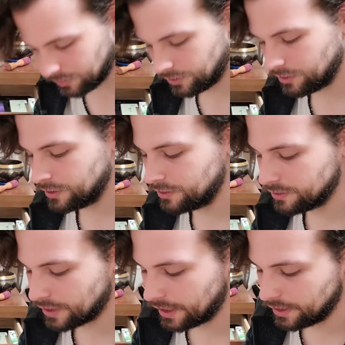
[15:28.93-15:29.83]
So this
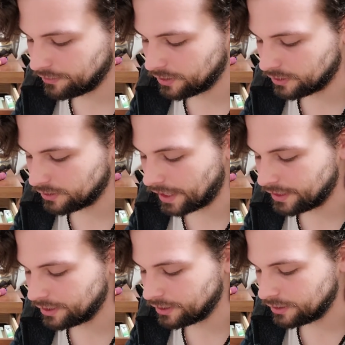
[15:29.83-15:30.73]
is kind of a
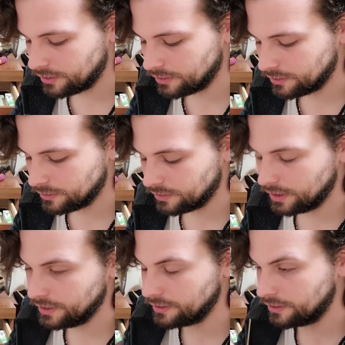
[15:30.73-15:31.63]
lighter
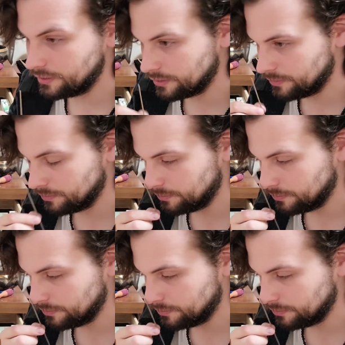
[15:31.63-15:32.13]
incense.